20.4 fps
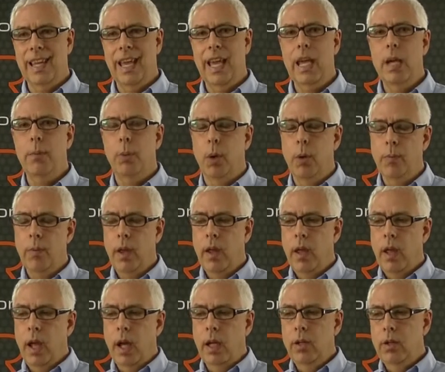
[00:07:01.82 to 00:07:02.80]
cable,
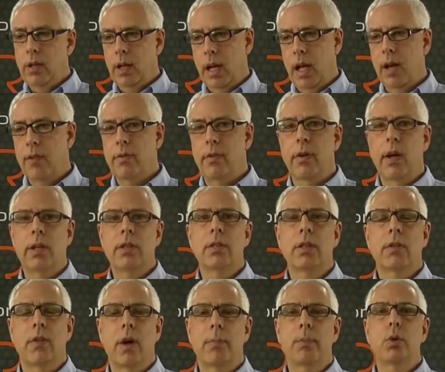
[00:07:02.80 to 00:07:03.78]
and you can have
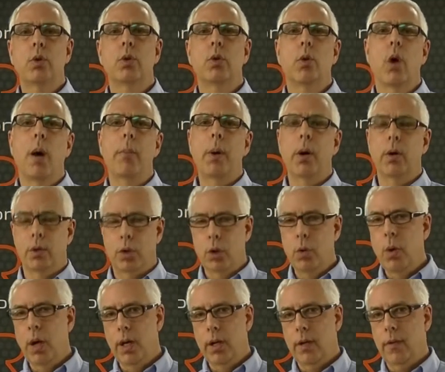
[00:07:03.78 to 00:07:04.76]
runs of up to about
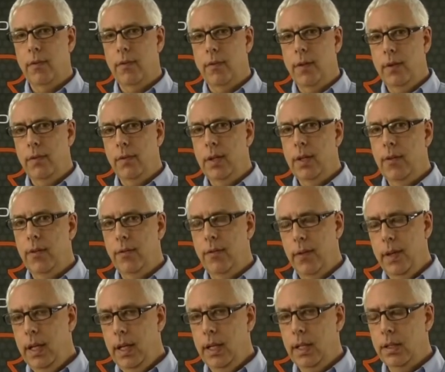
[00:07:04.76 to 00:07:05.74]
250
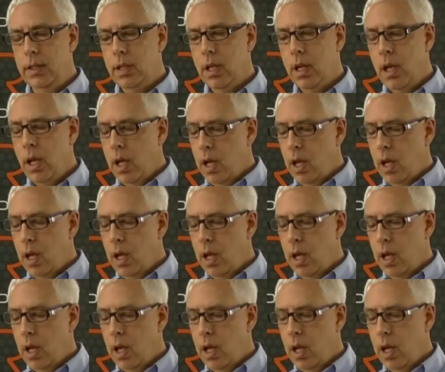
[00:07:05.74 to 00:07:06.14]
feet